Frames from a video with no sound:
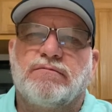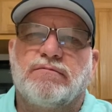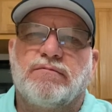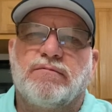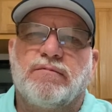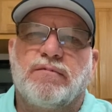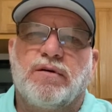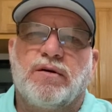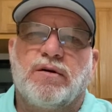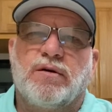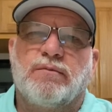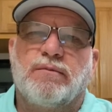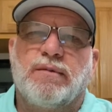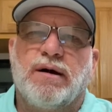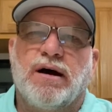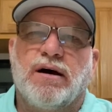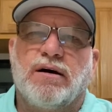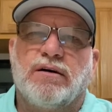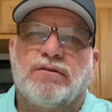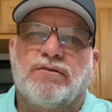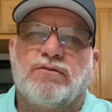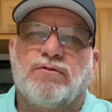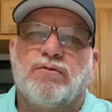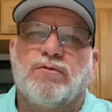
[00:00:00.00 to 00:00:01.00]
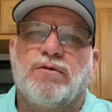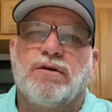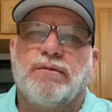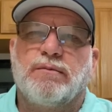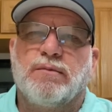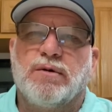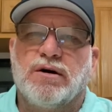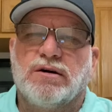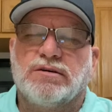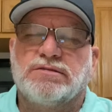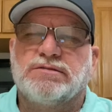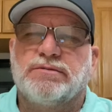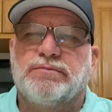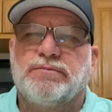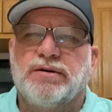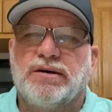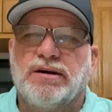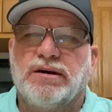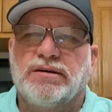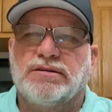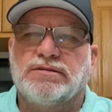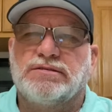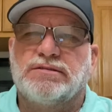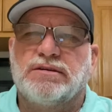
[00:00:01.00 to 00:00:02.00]
They're about $20 a
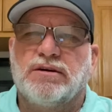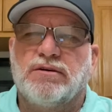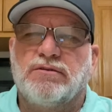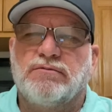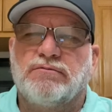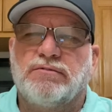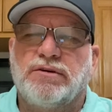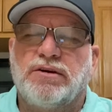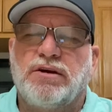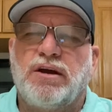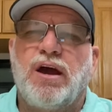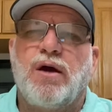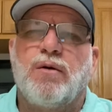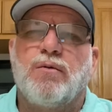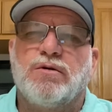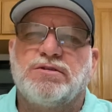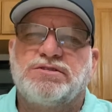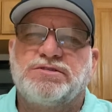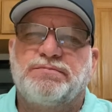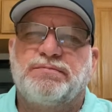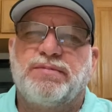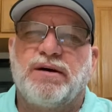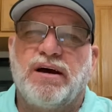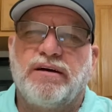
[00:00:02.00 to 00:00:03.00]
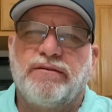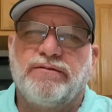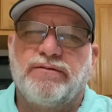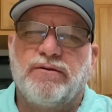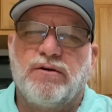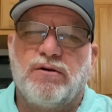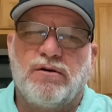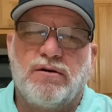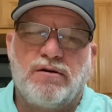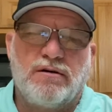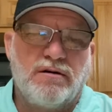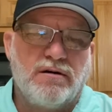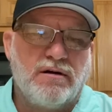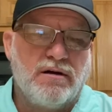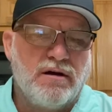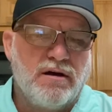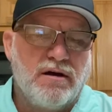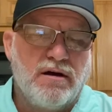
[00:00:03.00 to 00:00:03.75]
piece. So you get what you pay for.